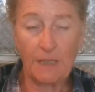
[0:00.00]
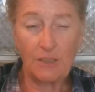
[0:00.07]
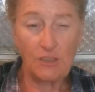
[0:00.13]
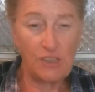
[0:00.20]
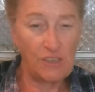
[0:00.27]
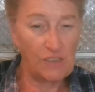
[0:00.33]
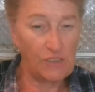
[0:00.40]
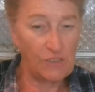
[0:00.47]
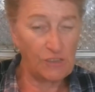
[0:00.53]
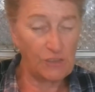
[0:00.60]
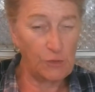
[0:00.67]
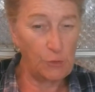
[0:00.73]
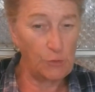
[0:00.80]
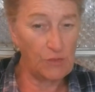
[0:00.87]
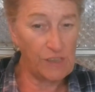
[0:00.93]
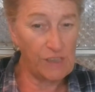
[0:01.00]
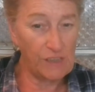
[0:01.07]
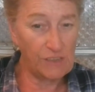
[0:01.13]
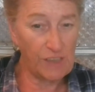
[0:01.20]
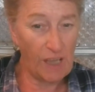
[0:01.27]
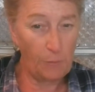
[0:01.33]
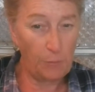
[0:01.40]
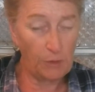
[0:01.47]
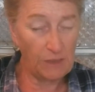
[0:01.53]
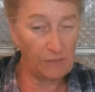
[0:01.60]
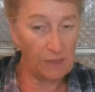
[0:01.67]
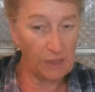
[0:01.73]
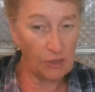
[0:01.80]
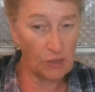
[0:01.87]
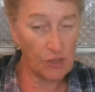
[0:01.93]
Jesus used the example of
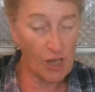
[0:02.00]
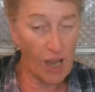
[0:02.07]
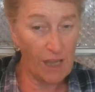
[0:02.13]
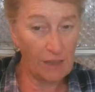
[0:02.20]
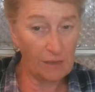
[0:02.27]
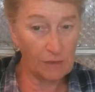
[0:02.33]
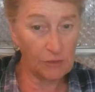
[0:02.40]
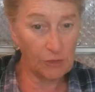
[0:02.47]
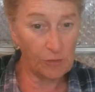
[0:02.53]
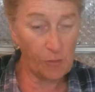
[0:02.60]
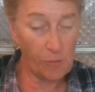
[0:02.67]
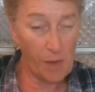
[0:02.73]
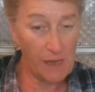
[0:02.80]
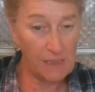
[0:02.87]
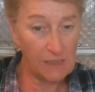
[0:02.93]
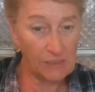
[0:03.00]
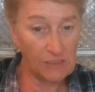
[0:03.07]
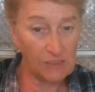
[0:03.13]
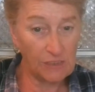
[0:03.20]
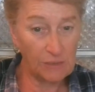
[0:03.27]
a little child to remind us